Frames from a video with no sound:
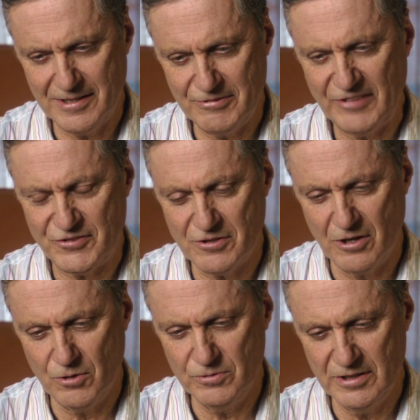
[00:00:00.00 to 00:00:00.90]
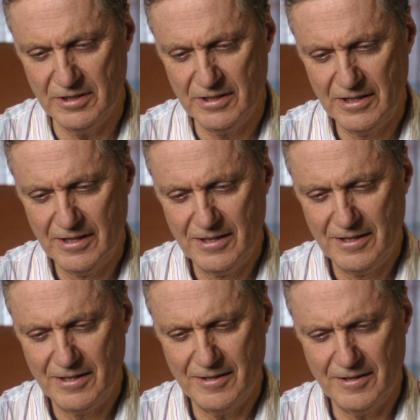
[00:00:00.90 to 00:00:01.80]
restaurant
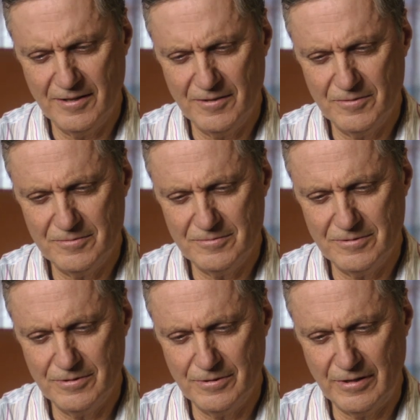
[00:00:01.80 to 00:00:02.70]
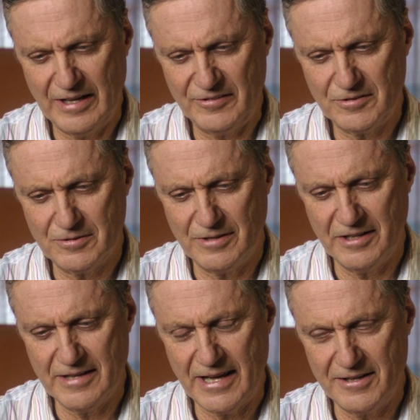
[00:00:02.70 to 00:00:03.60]
owner who has
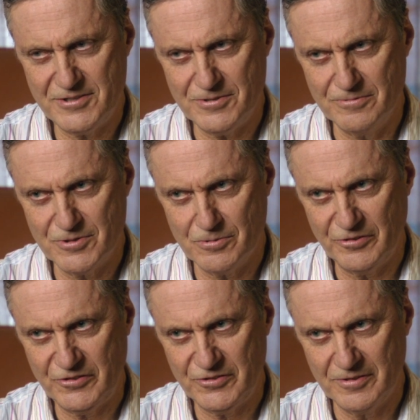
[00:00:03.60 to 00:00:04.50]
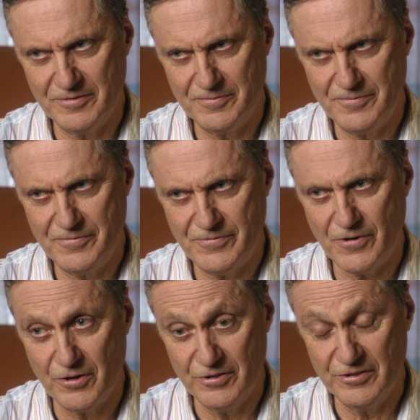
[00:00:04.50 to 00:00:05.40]
quite an attitude towards
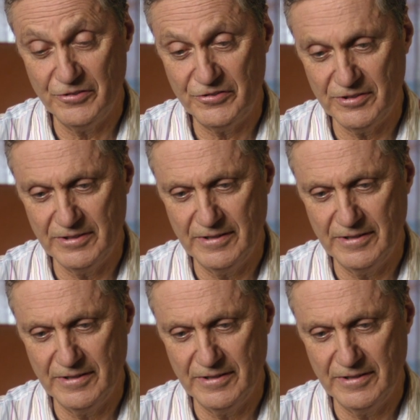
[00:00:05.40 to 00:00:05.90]
foreigners